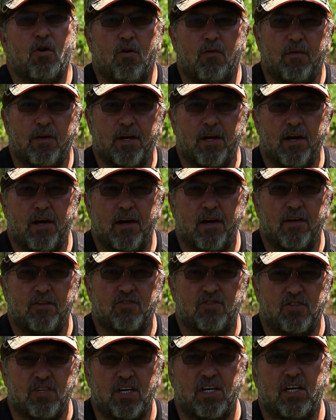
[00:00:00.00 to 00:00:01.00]
go over here and
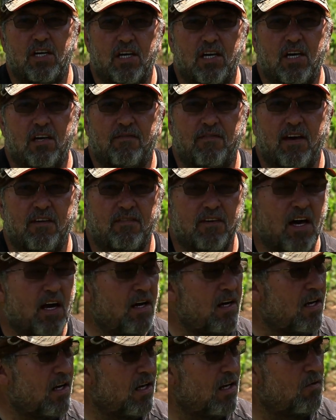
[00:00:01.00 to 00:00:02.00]
see if I've
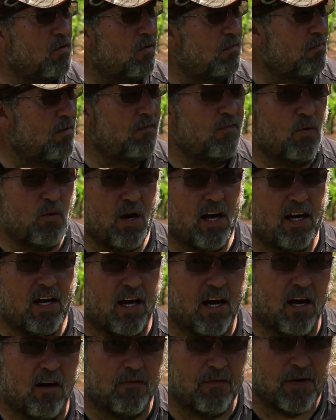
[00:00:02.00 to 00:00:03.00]
got any. Before I
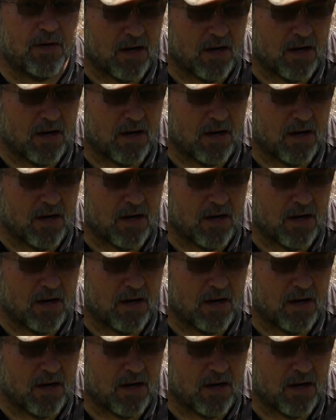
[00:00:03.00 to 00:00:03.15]
get off